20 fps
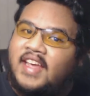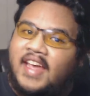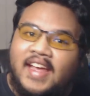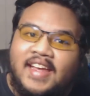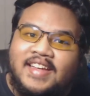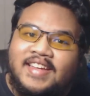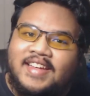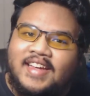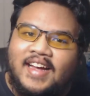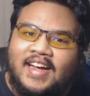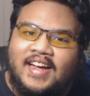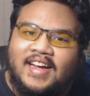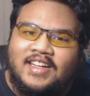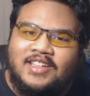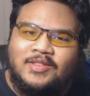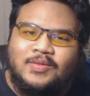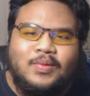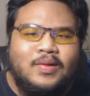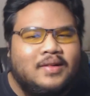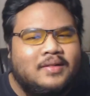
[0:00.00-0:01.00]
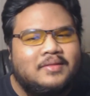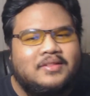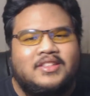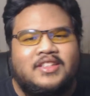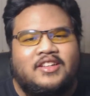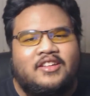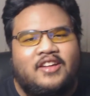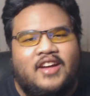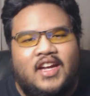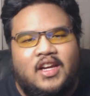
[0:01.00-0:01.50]
Hey guys, welcome
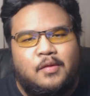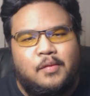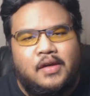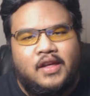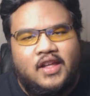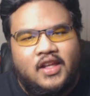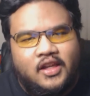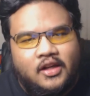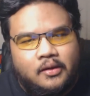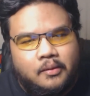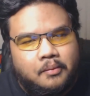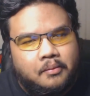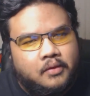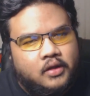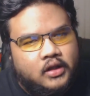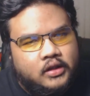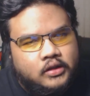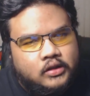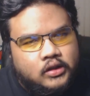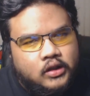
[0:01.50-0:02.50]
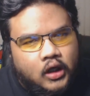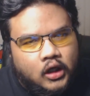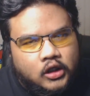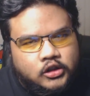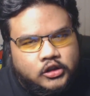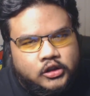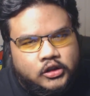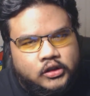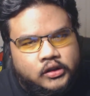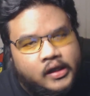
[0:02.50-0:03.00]
to another Anime Kingdom
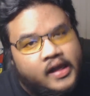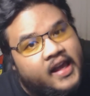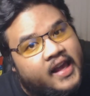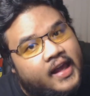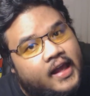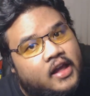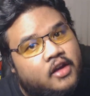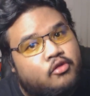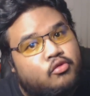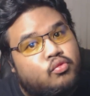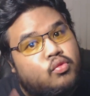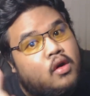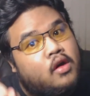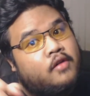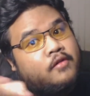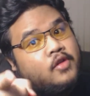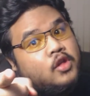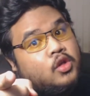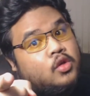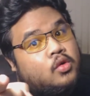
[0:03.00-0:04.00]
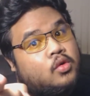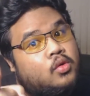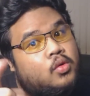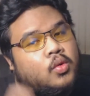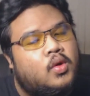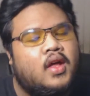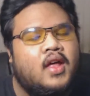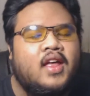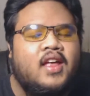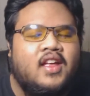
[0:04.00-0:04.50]
discussion and
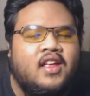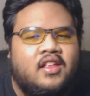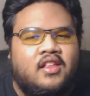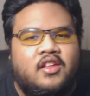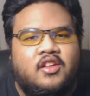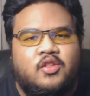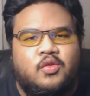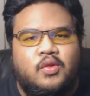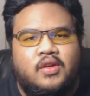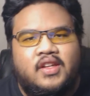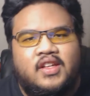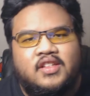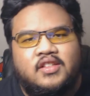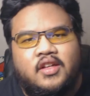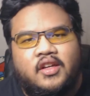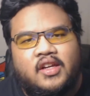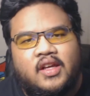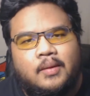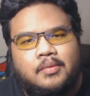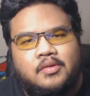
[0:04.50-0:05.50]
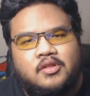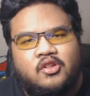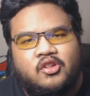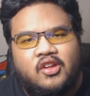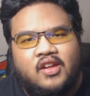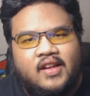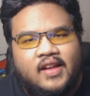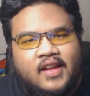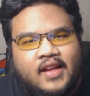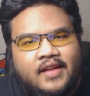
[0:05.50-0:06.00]
review. This one is on
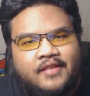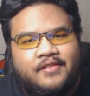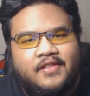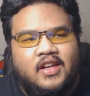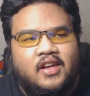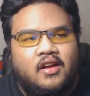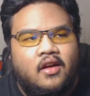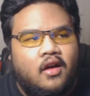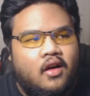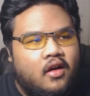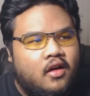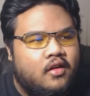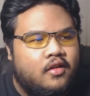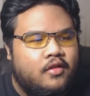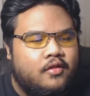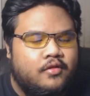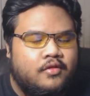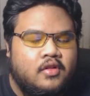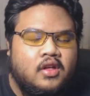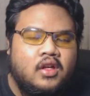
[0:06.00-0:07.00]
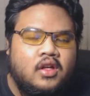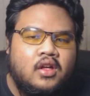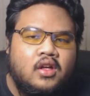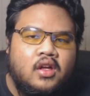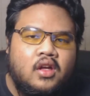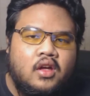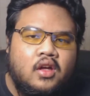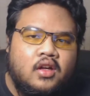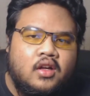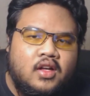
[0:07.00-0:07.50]
episode 11 of
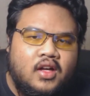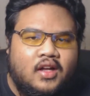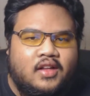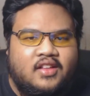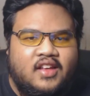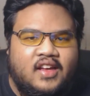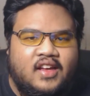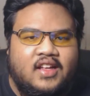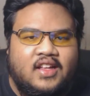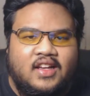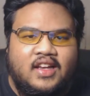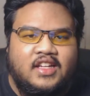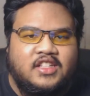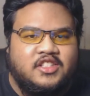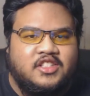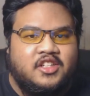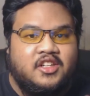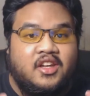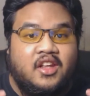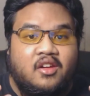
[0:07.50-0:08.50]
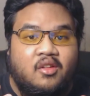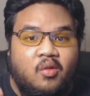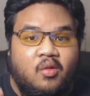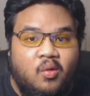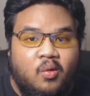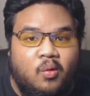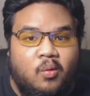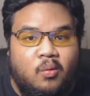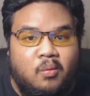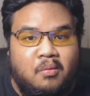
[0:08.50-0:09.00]
Kantai Collection, and
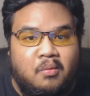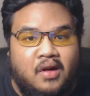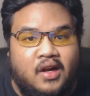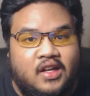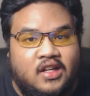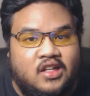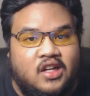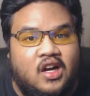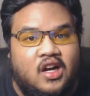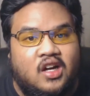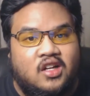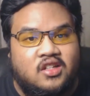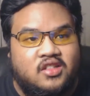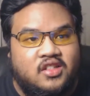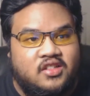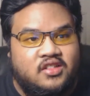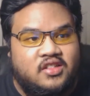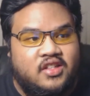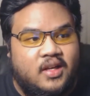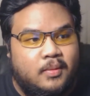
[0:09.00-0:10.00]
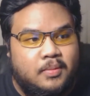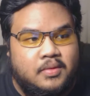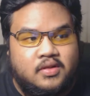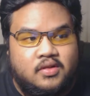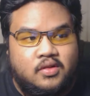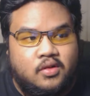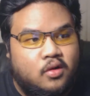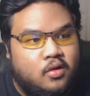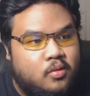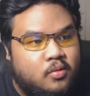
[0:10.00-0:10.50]
oh my gosh, this is
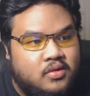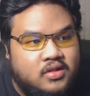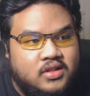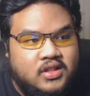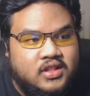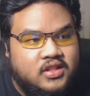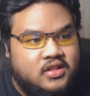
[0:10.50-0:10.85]
episode